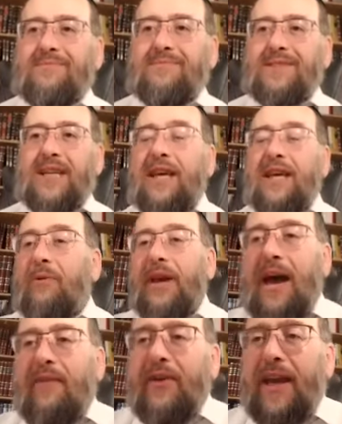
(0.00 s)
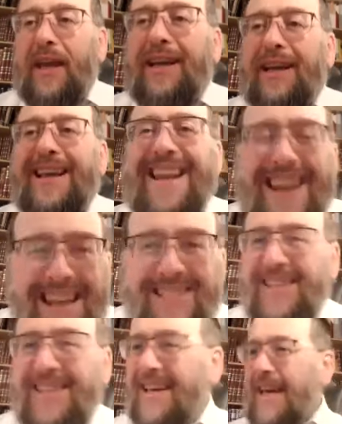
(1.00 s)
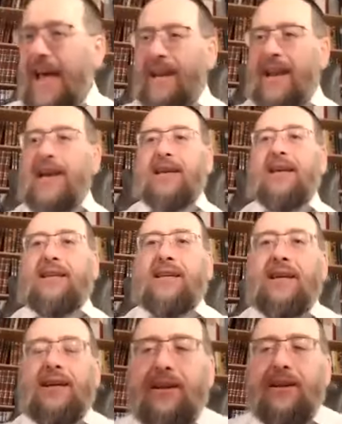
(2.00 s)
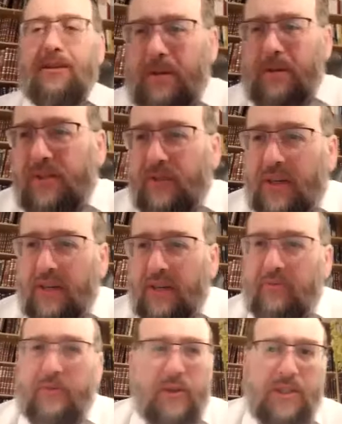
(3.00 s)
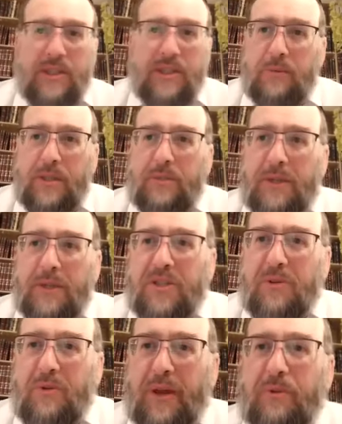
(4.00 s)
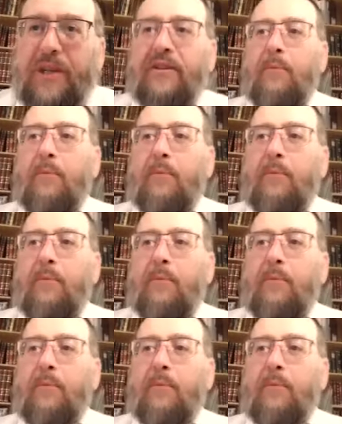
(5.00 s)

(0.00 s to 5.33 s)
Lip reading: And here we have a classic halachic. Please forgive me for using the word, but it's the right word.